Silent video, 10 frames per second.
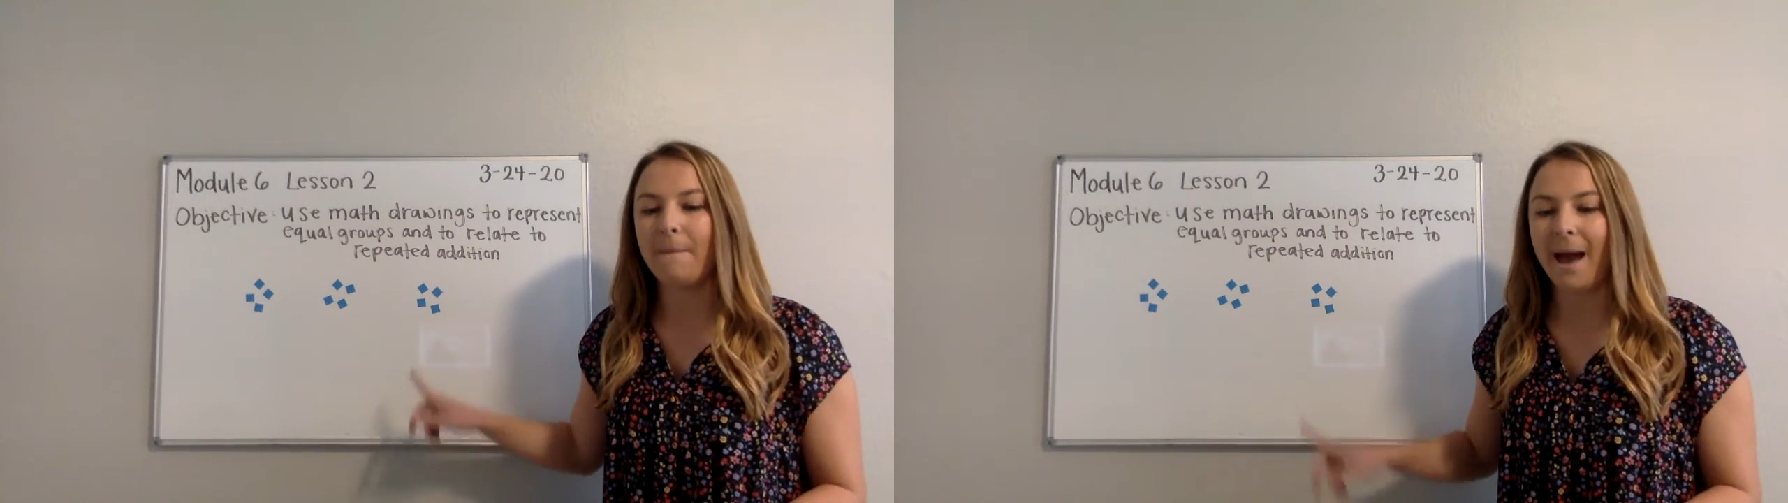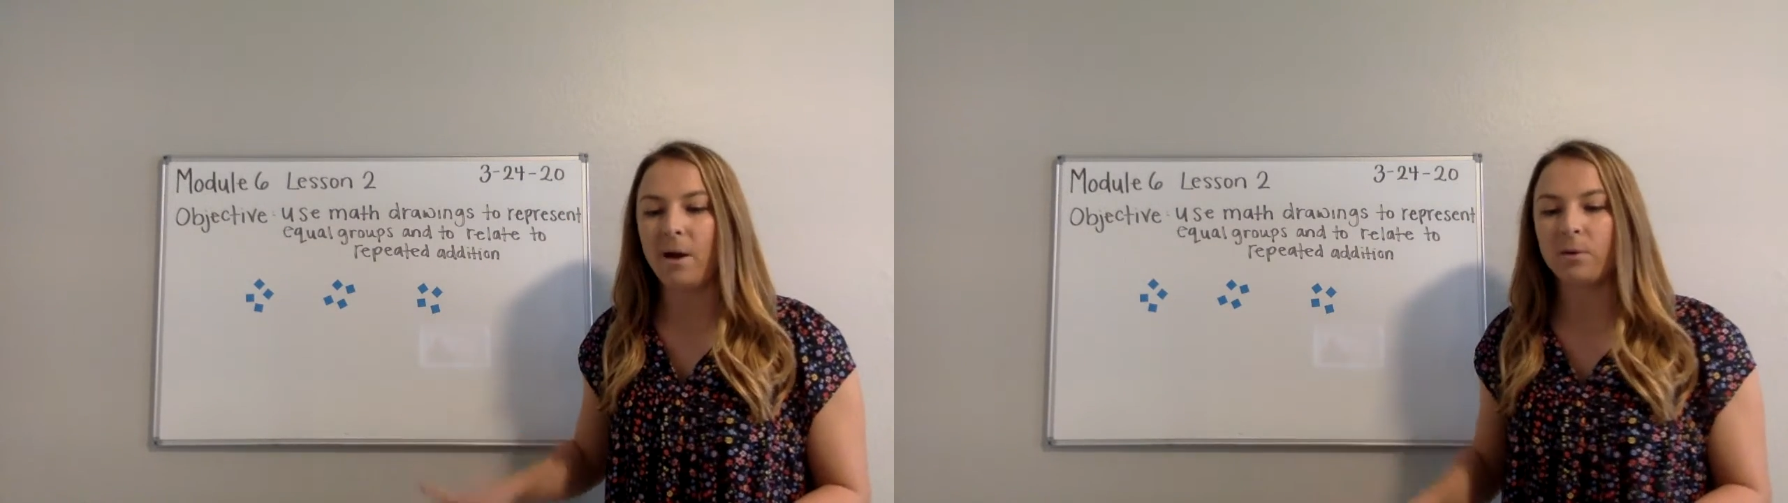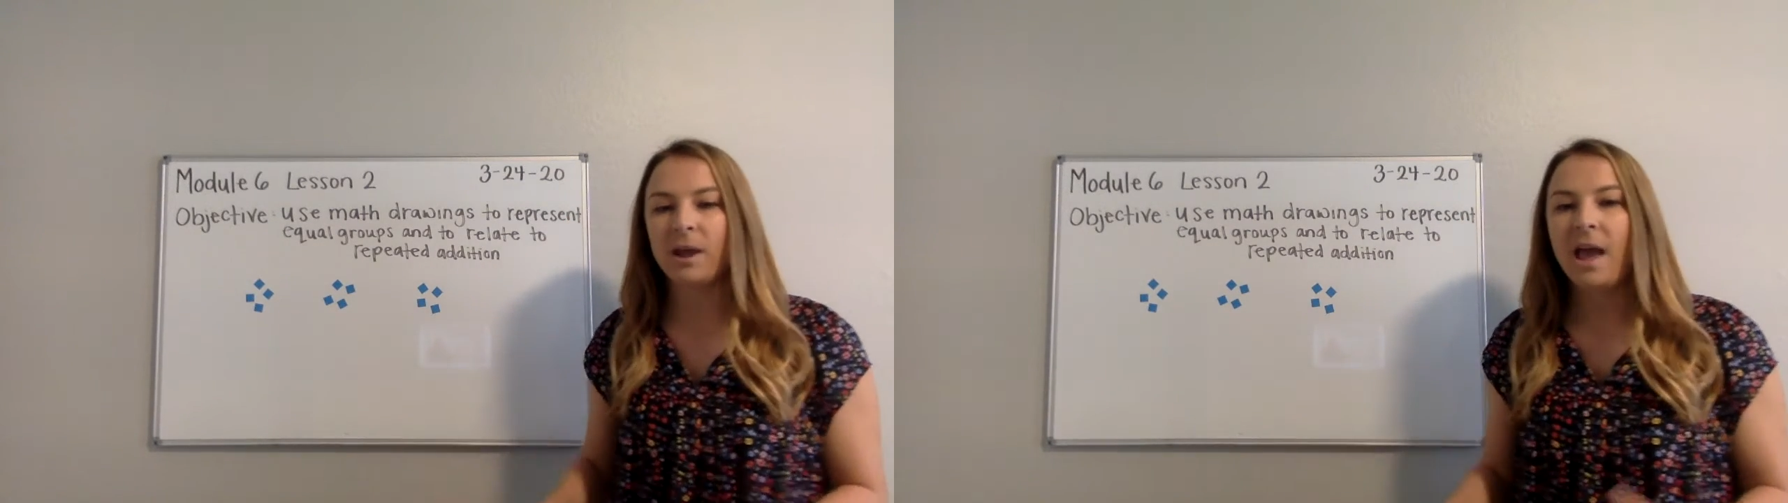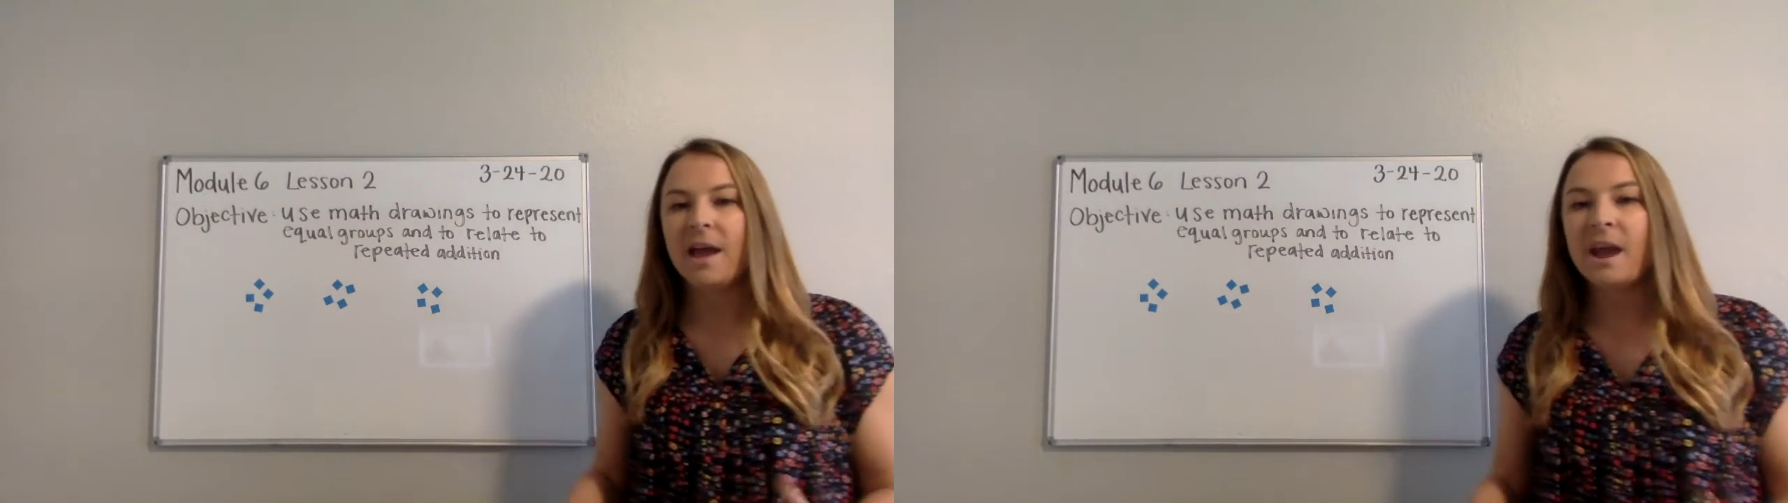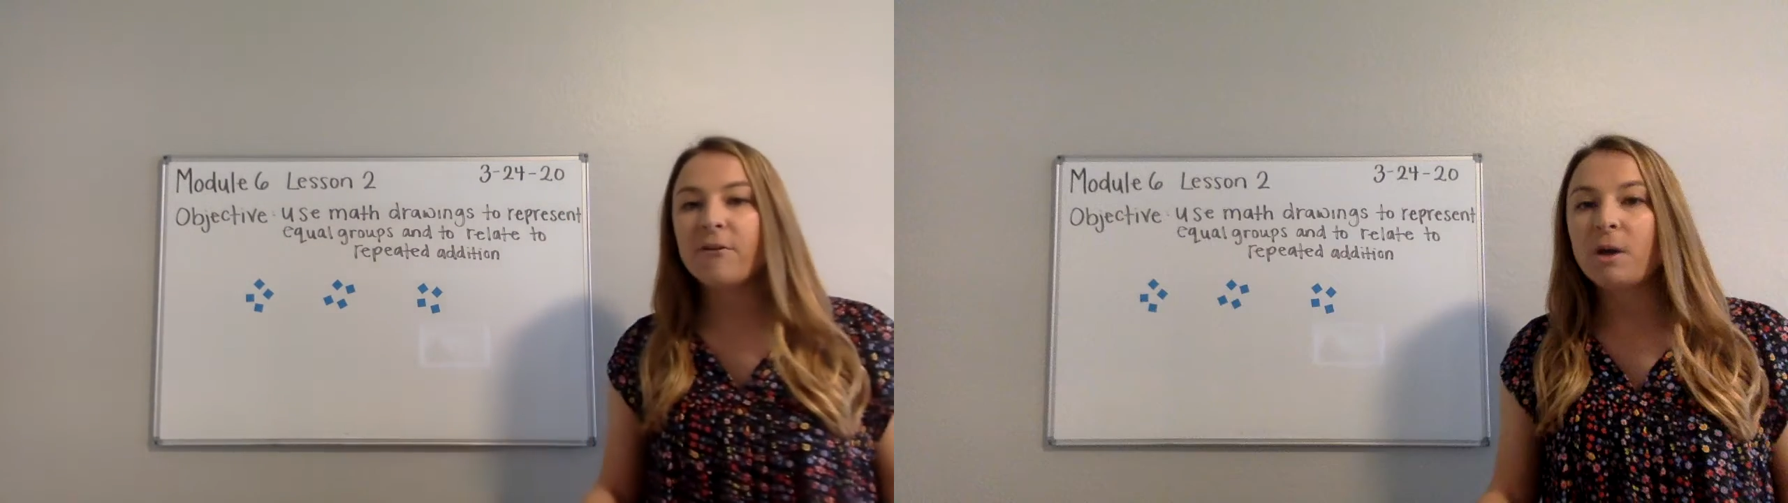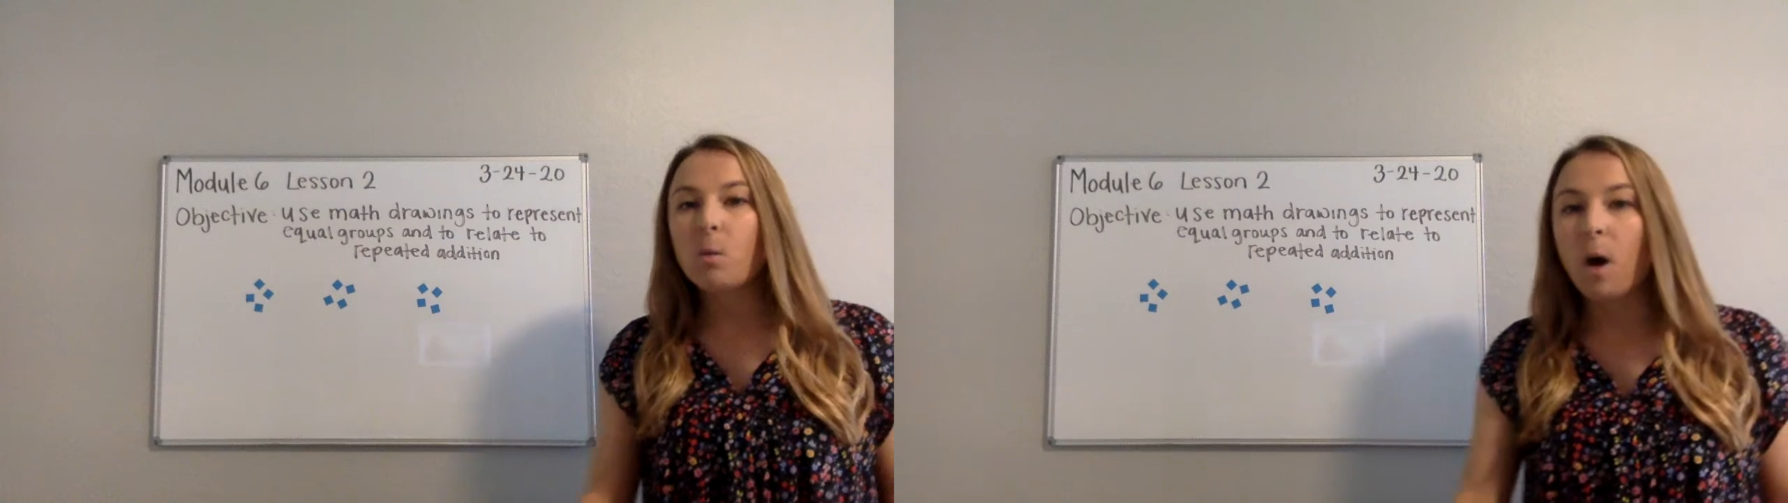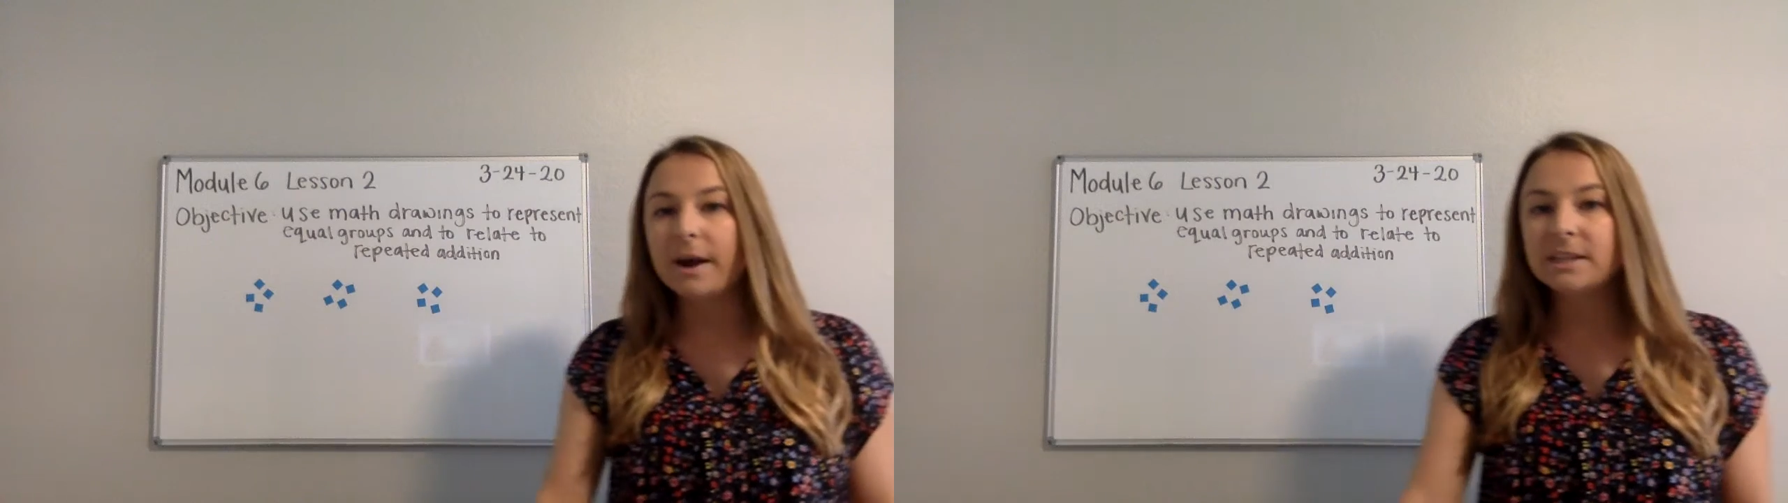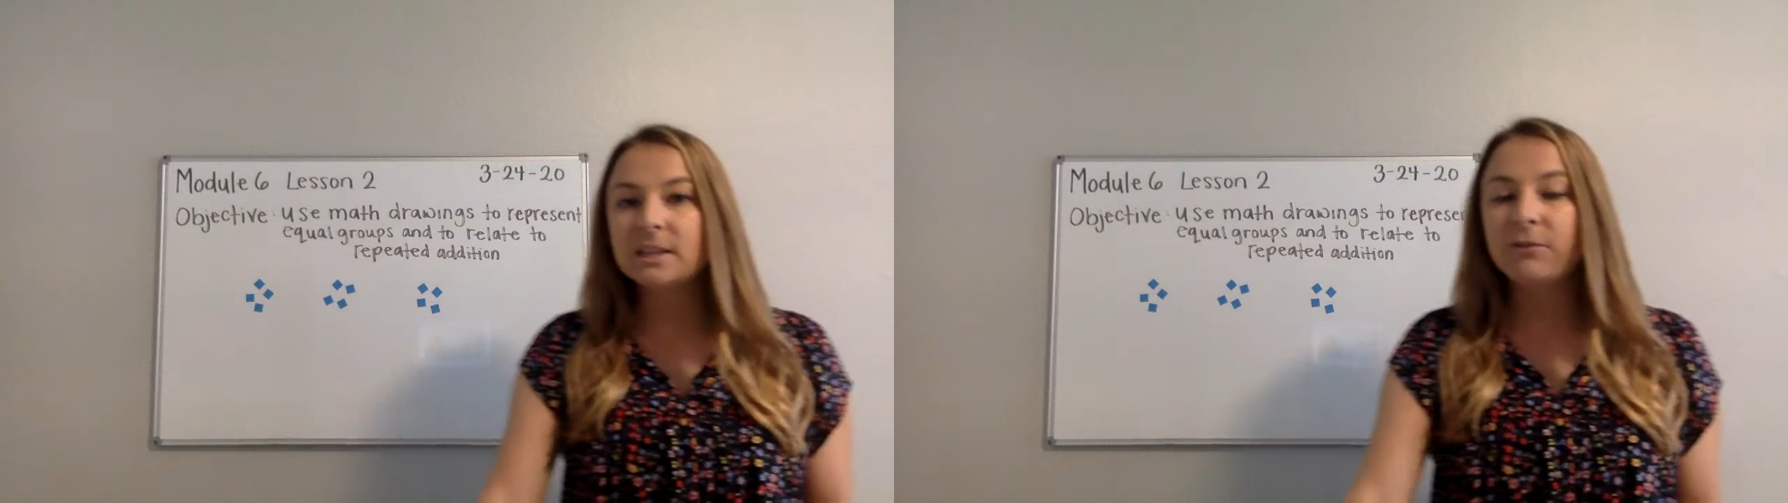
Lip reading: amount. Now, if I wanted to